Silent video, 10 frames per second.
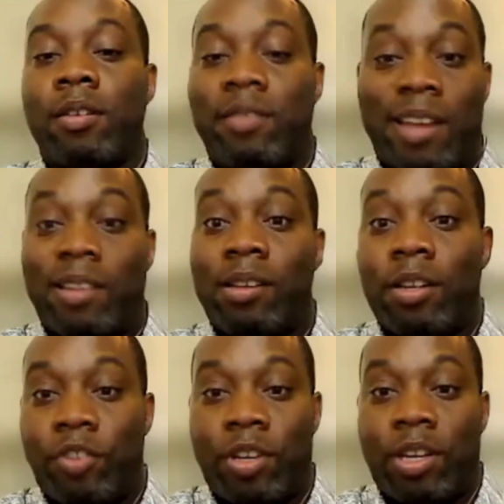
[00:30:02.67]

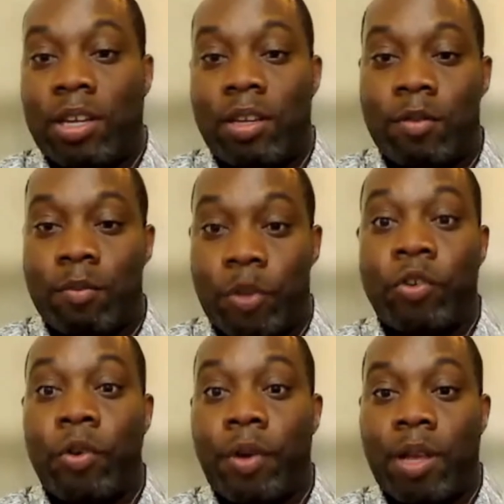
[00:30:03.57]
technology
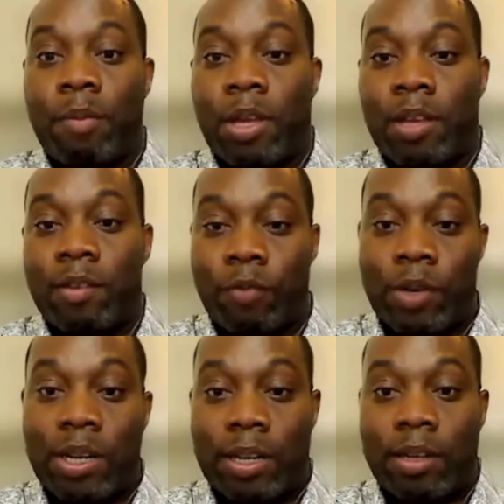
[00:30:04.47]
maturity, because it
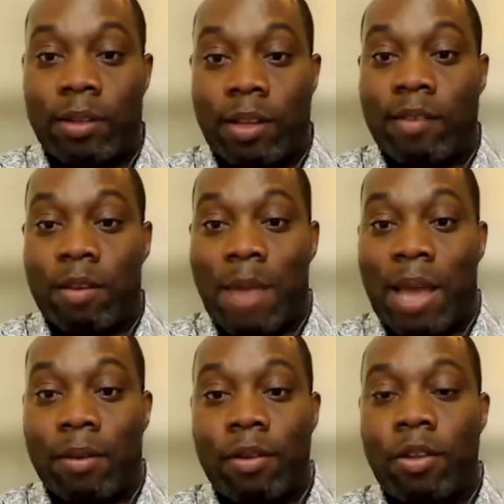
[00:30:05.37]
really doesn't
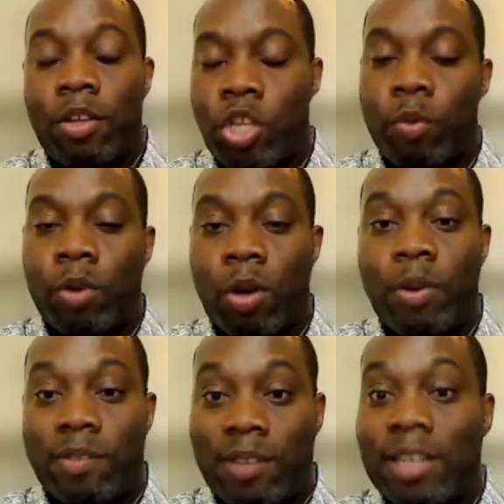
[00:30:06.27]
matter. You would
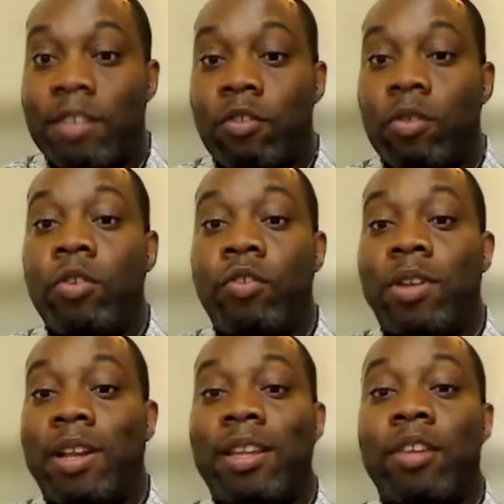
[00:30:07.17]
always need a solution
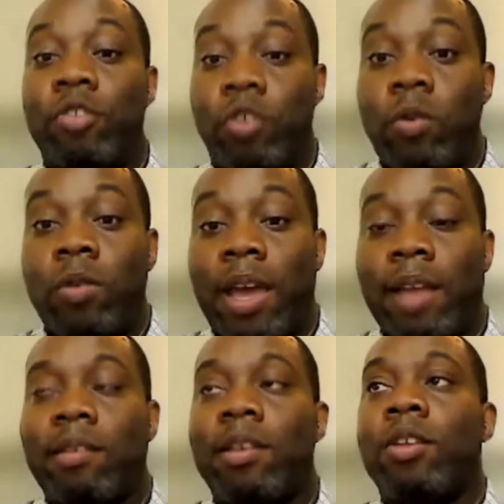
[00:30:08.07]
that can do
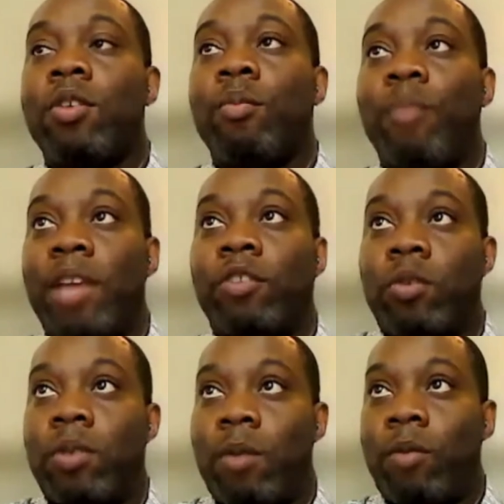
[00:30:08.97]
that. Make
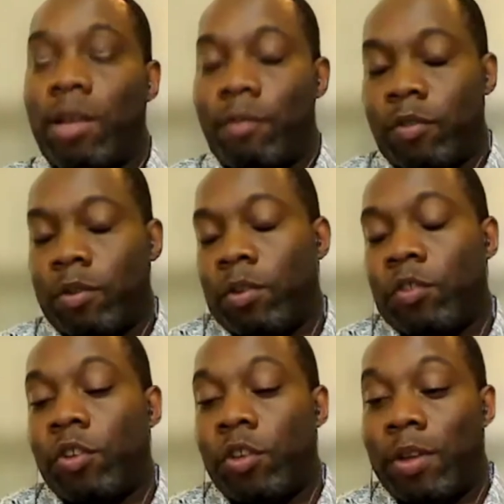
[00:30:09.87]
sure that whatever
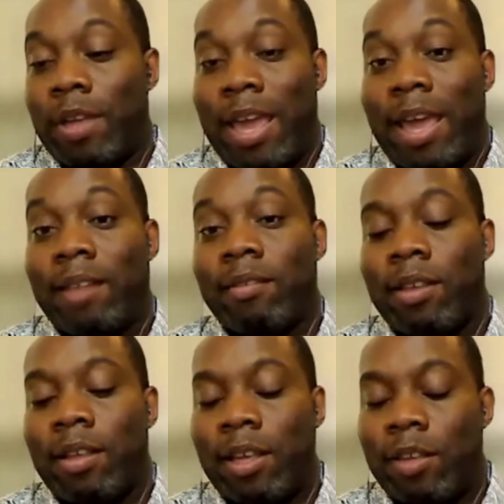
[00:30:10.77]
solution you get
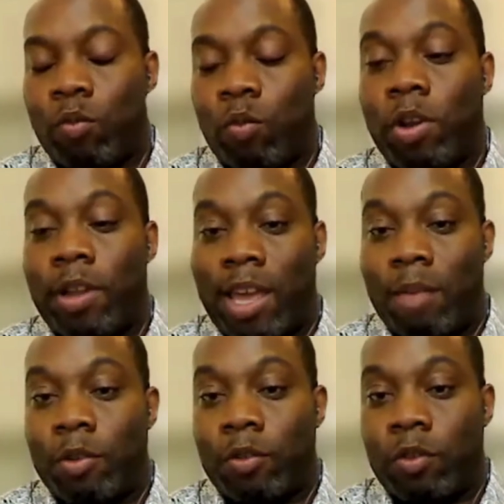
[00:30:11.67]
is
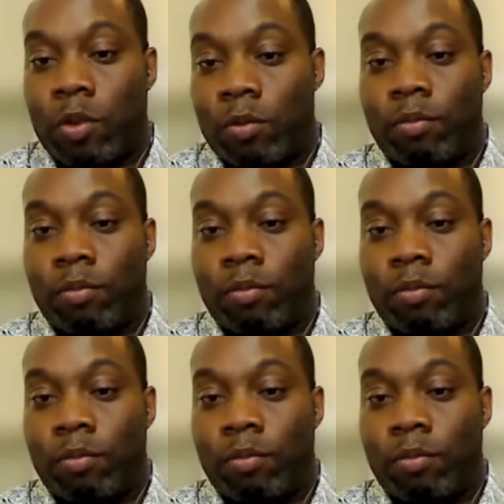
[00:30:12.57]
able to